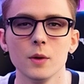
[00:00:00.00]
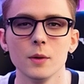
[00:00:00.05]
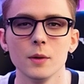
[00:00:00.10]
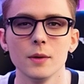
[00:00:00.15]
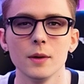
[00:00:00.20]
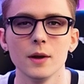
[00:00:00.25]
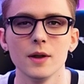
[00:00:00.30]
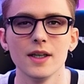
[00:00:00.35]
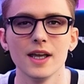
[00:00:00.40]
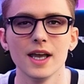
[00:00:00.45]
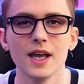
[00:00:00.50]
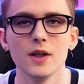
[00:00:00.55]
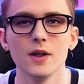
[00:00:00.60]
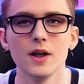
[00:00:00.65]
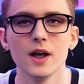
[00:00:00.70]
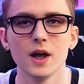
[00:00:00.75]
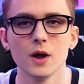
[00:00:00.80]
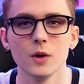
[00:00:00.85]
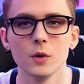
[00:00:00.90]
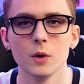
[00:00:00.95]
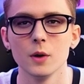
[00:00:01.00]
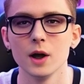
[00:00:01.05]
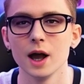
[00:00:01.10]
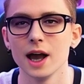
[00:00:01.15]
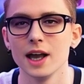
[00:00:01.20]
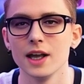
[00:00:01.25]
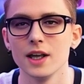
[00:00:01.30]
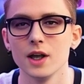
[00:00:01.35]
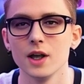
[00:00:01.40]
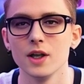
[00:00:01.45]
probably about a year ago. We
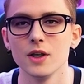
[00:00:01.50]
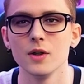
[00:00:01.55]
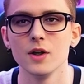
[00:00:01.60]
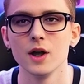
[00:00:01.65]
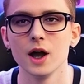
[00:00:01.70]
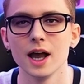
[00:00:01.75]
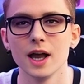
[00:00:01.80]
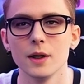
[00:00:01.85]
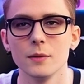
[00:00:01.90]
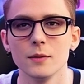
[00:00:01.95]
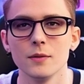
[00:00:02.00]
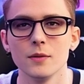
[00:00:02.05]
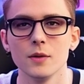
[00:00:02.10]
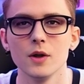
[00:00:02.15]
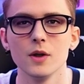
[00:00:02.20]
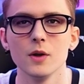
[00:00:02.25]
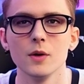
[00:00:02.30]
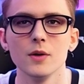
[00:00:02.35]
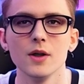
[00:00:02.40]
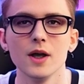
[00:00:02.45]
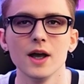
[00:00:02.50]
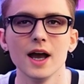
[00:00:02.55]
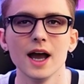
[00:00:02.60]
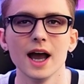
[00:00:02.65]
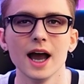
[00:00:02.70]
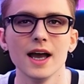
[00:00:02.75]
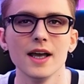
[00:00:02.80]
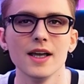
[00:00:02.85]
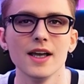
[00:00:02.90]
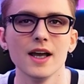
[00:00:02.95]
had a contract come through,
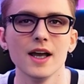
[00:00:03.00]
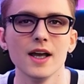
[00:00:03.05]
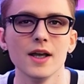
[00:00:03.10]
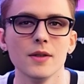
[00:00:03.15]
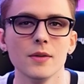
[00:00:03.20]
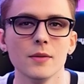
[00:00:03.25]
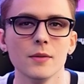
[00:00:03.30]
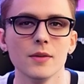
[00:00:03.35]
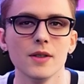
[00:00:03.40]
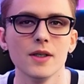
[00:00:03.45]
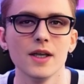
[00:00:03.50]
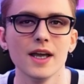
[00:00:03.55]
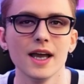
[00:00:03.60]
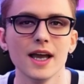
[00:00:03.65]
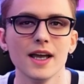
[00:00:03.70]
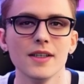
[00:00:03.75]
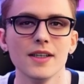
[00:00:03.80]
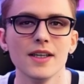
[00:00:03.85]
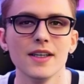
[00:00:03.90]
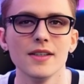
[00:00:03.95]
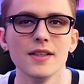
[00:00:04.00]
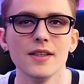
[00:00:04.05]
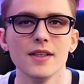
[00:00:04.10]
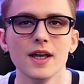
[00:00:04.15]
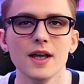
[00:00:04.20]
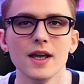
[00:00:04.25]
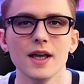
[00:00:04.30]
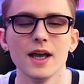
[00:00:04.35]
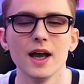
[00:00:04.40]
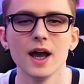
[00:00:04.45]
and I selected
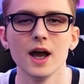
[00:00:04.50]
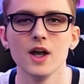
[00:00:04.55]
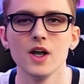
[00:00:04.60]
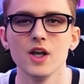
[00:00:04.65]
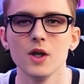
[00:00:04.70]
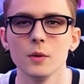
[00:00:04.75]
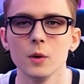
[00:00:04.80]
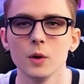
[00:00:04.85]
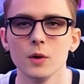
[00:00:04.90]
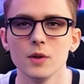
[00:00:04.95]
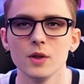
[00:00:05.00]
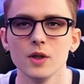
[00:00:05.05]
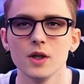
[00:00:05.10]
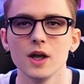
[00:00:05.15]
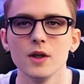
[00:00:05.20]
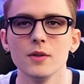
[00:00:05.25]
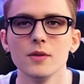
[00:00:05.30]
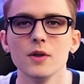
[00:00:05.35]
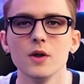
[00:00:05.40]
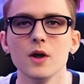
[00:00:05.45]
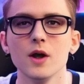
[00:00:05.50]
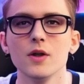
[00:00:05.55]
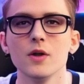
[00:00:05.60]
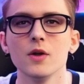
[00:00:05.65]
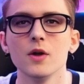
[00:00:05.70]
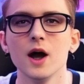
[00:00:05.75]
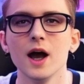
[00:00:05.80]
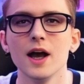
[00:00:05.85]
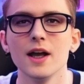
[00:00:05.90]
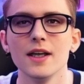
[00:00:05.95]
a large portion of the
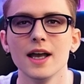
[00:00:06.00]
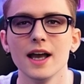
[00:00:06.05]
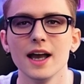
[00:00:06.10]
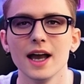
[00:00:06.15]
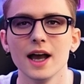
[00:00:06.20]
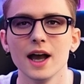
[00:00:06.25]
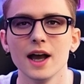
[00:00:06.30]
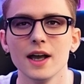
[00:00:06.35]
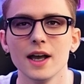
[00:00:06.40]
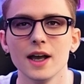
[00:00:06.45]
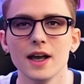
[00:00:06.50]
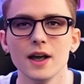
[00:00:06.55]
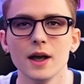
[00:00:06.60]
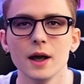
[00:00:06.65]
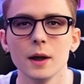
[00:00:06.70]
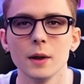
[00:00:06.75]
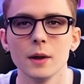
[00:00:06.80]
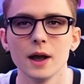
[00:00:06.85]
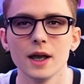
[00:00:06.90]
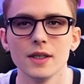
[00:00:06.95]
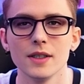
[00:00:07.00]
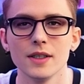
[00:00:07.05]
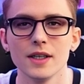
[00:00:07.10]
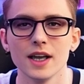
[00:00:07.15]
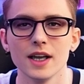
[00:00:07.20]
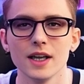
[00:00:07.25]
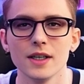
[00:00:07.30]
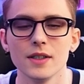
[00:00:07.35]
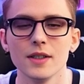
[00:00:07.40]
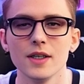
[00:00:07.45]
contract and I
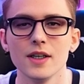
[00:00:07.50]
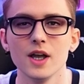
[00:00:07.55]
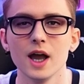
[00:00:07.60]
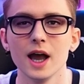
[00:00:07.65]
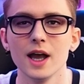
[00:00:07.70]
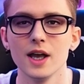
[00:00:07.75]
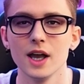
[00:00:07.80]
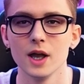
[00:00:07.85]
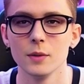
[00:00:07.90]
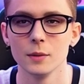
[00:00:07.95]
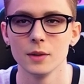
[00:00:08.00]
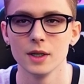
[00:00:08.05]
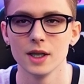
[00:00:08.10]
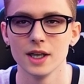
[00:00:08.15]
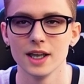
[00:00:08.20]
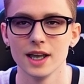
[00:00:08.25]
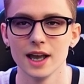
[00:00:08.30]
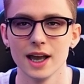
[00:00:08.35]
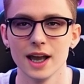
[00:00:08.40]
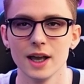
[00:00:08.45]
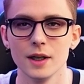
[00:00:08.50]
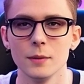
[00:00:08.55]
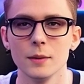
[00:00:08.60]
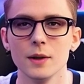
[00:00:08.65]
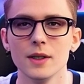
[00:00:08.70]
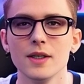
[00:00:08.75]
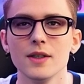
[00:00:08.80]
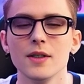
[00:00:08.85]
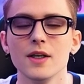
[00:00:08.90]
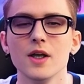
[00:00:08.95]
pasted it into ChatGPT, and I
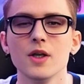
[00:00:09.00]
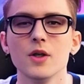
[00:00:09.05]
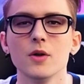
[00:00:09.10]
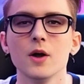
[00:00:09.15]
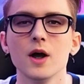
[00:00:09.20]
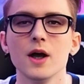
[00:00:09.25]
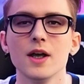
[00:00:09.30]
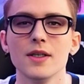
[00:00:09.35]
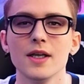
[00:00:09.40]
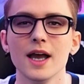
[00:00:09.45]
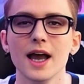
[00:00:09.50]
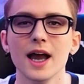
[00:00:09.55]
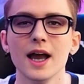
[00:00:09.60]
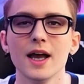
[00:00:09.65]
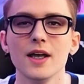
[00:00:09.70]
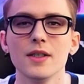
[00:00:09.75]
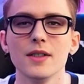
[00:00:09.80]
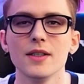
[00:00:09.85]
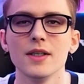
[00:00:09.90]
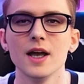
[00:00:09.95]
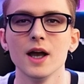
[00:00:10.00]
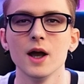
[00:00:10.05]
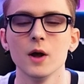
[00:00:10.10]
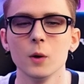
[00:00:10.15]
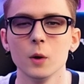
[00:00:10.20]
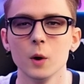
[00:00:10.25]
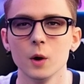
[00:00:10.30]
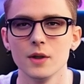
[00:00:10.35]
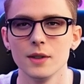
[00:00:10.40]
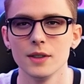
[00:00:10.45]
basically tried to ask
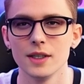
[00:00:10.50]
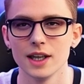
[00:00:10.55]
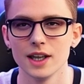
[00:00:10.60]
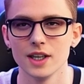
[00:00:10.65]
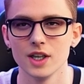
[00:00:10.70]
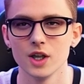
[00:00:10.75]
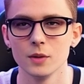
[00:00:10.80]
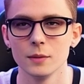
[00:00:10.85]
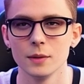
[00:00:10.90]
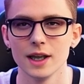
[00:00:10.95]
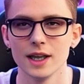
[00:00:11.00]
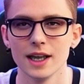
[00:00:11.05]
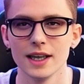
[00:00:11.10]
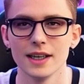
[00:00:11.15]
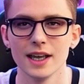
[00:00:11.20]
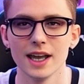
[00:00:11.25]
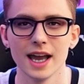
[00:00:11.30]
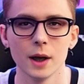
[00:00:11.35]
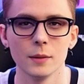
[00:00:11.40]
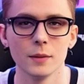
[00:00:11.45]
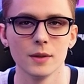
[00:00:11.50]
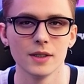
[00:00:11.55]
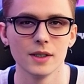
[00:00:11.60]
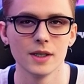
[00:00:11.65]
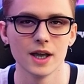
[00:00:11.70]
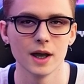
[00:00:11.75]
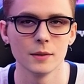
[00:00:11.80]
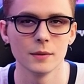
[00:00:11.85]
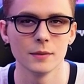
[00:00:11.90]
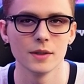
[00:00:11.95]
what this actually meant in
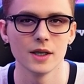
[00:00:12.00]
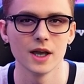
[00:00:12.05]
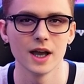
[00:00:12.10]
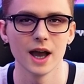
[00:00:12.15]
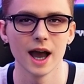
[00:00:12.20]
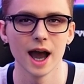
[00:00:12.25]
layman's terms,